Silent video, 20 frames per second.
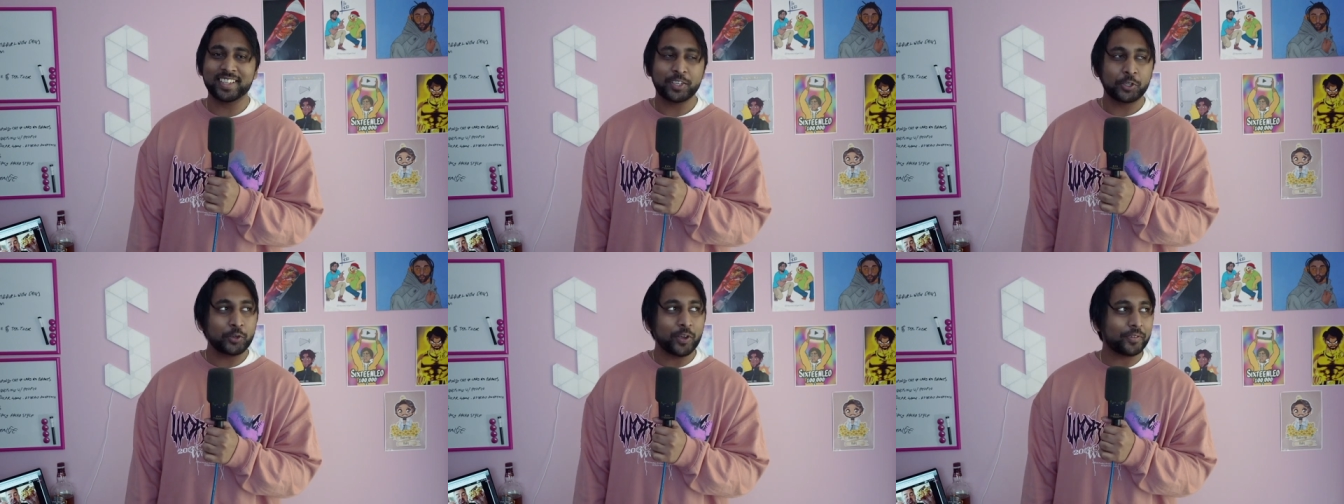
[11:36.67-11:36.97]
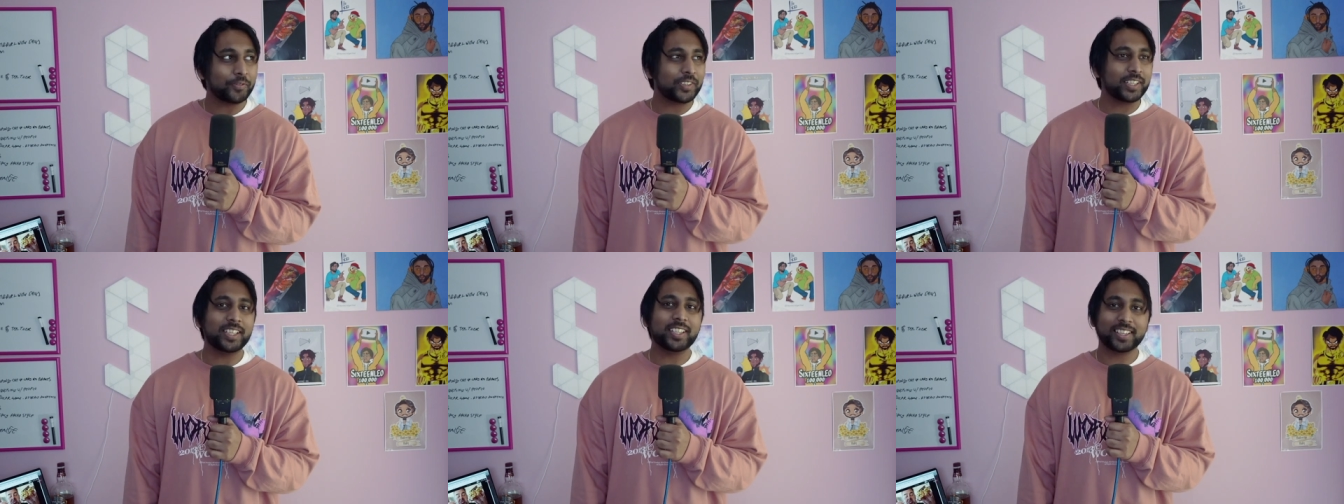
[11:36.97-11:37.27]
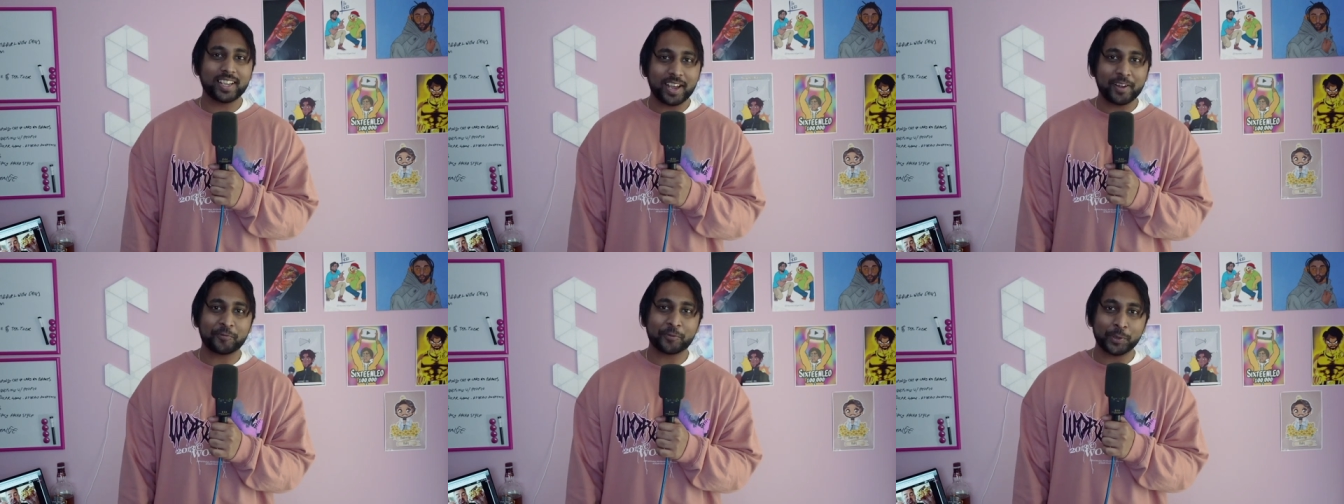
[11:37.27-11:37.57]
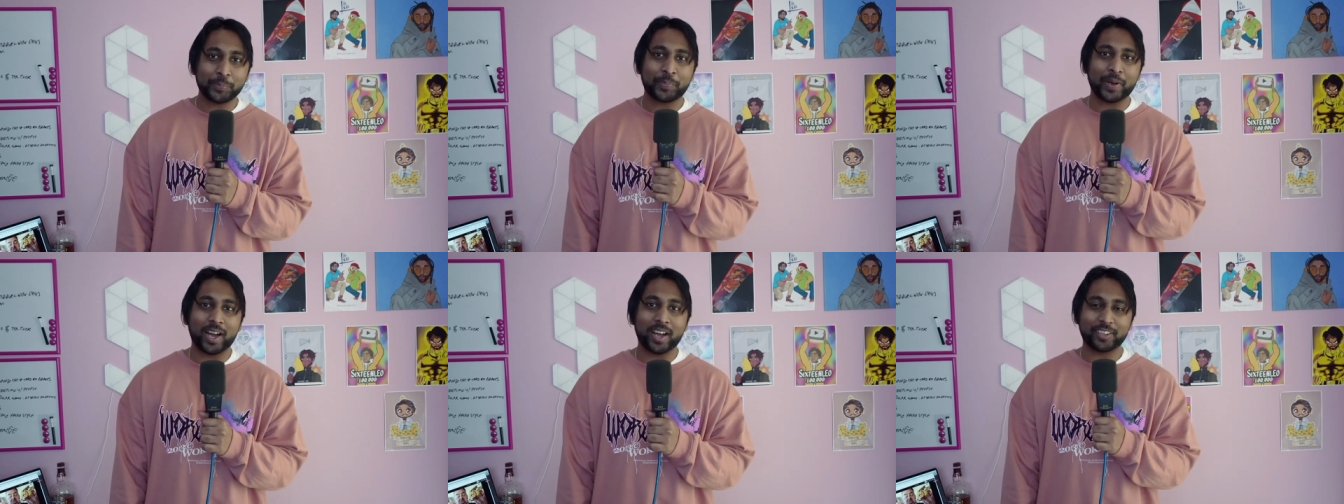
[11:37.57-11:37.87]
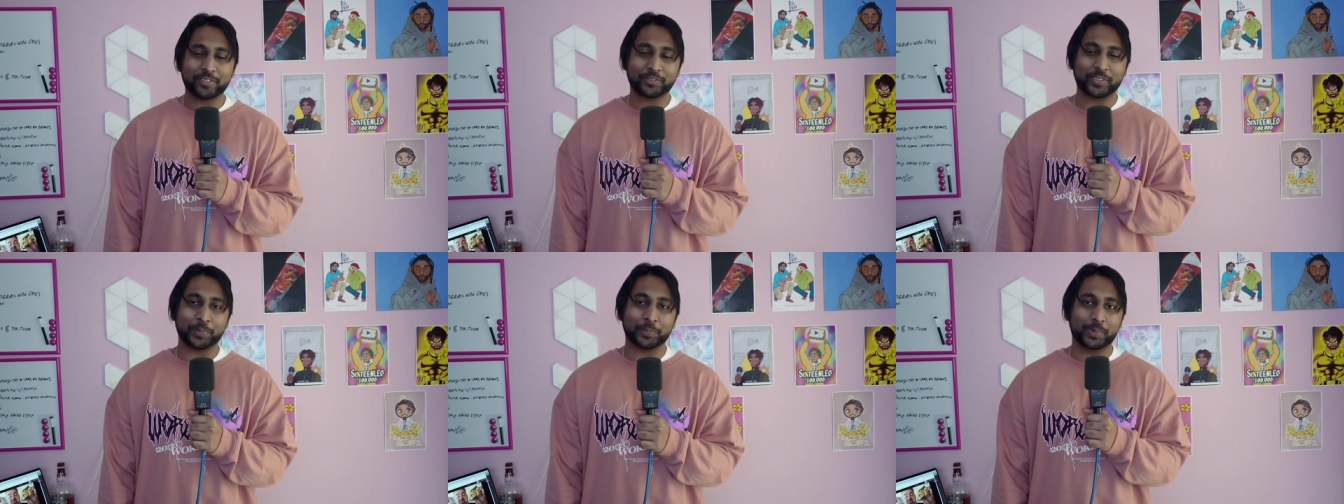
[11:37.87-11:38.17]
You have to eat every part
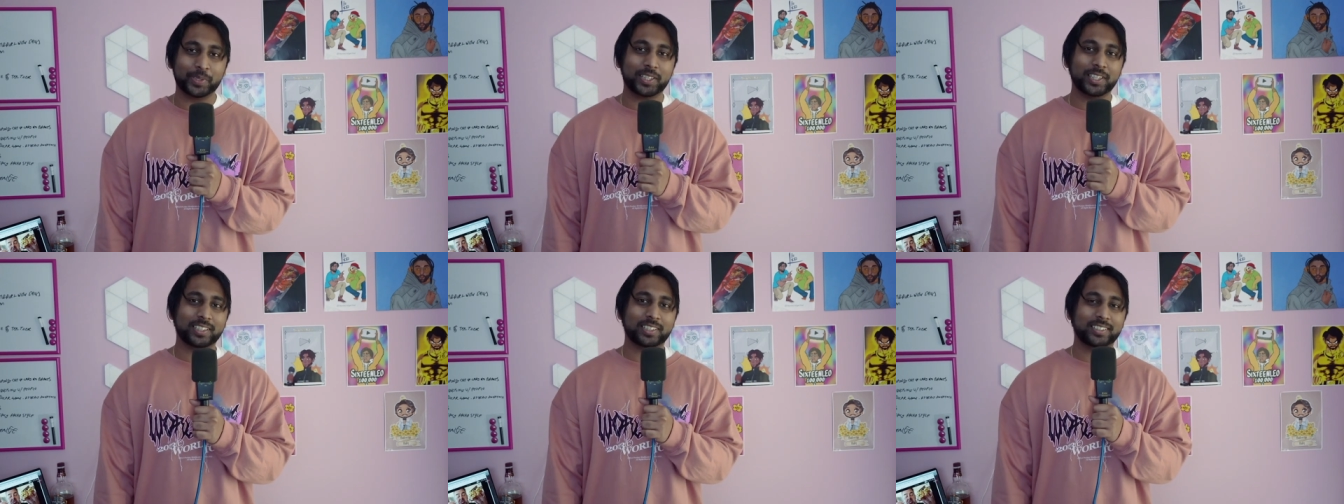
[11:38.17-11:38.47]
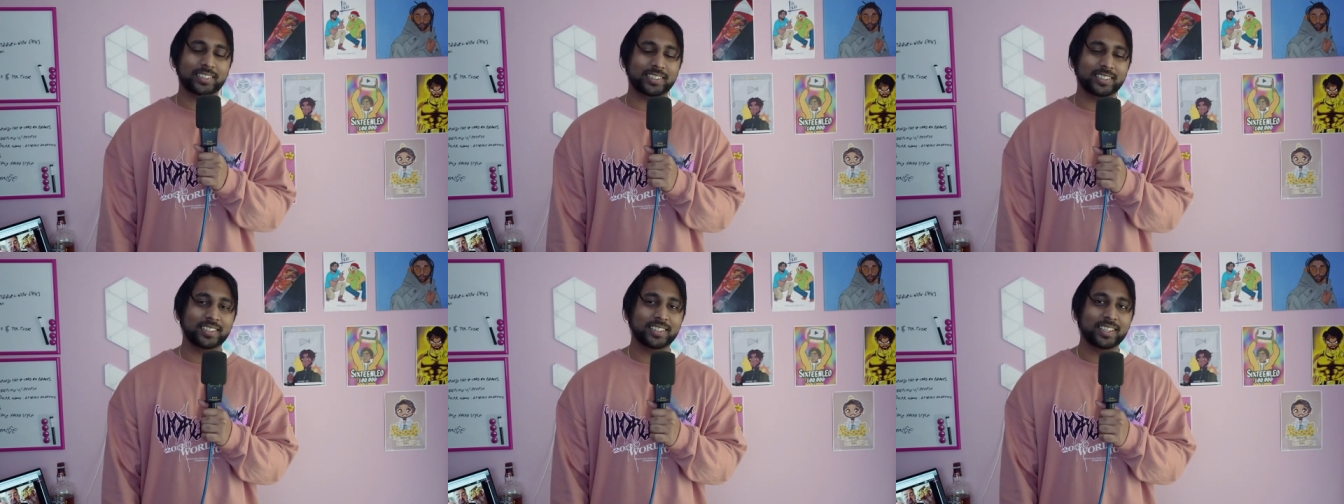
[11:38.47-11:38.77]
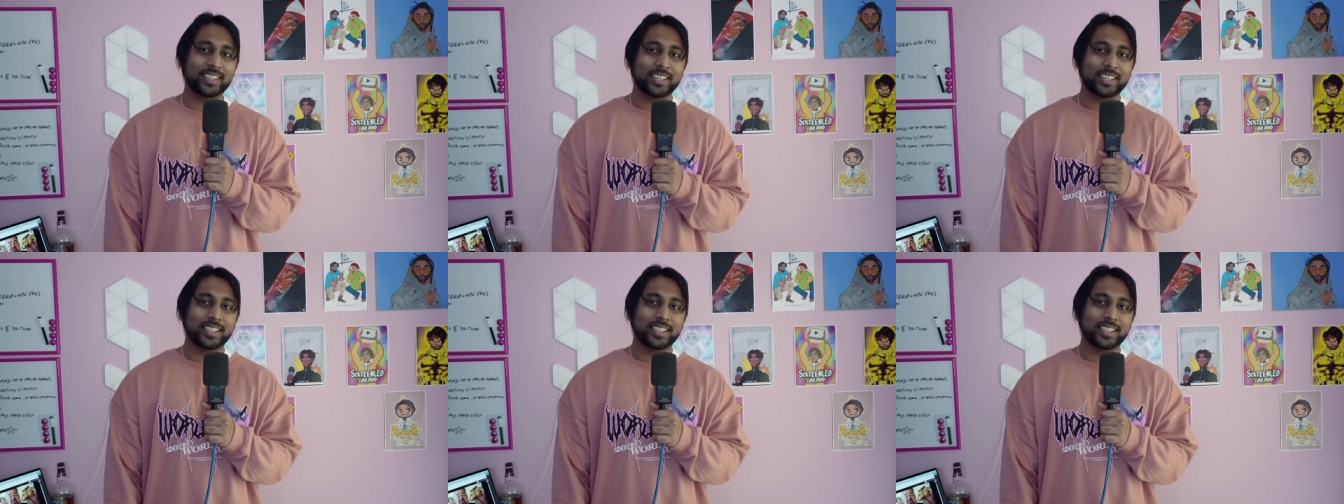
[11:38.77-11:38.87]
of the burger.